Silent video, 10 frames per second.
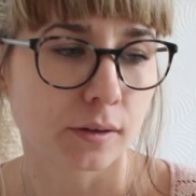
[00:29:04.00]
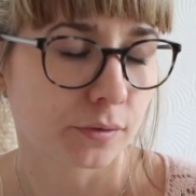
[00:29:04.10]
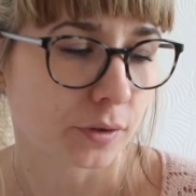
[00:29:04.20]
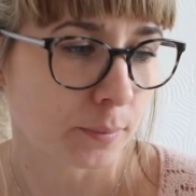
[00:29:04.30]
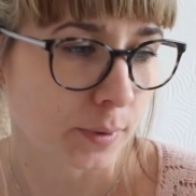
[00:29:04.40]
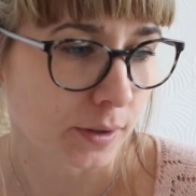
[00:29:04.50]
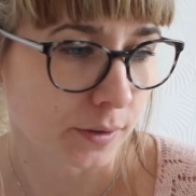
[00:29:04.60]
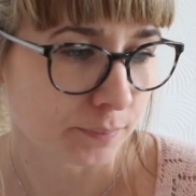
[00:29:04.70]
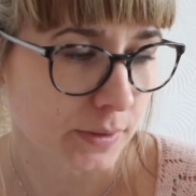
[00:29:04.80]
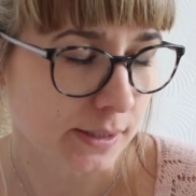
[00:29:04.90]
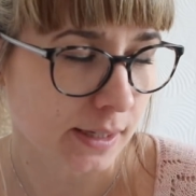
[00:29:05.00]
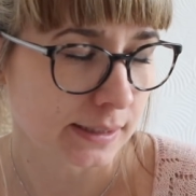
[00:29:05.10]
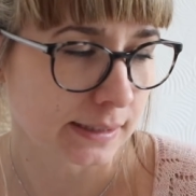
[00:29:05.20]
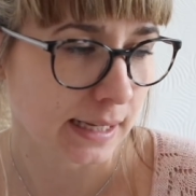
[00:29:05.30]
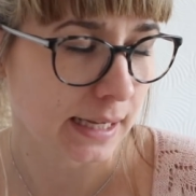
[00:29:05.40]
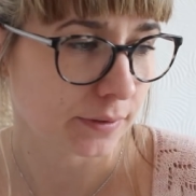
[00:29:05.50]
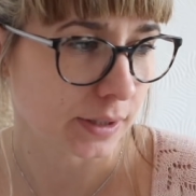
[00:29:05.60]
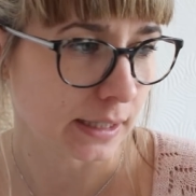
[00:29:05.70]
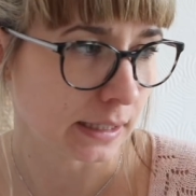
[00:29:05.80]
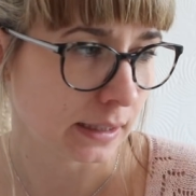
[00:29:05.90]
from a
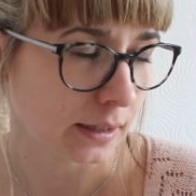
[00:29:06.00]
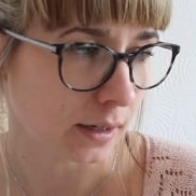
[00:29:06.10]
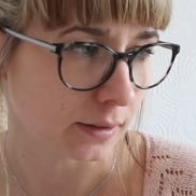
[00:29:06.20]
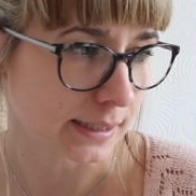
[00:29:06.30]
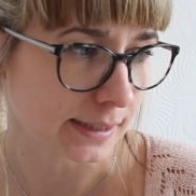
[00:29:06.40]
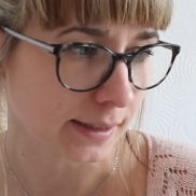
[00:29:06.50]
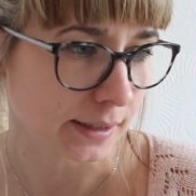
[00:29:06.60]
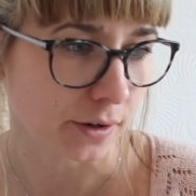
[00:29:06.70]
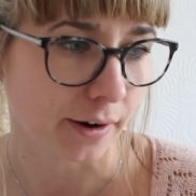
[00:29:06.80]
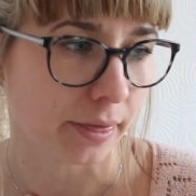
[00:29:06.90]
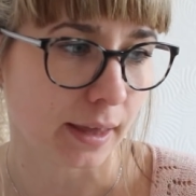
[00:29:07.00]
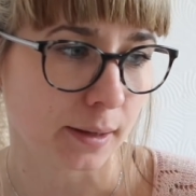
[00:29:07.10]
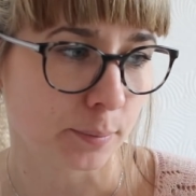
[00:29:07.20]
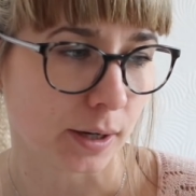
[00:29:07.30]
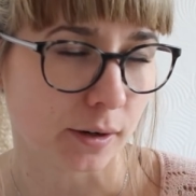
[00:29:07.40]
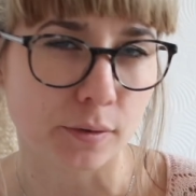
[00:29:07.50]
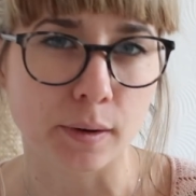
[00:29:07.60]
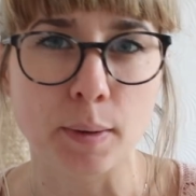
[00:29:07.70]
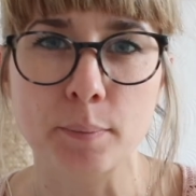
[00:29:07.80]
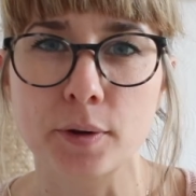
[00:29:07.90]
Scandinavian designer, I think, but I can't
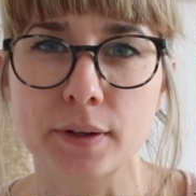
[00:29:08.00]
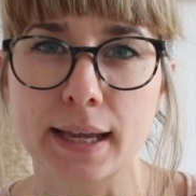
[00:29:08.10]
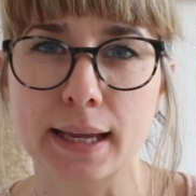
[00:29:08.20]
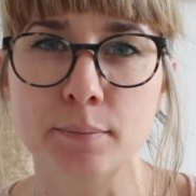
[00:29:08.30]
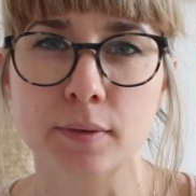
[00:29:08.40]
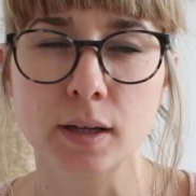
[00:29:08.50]
remember her name.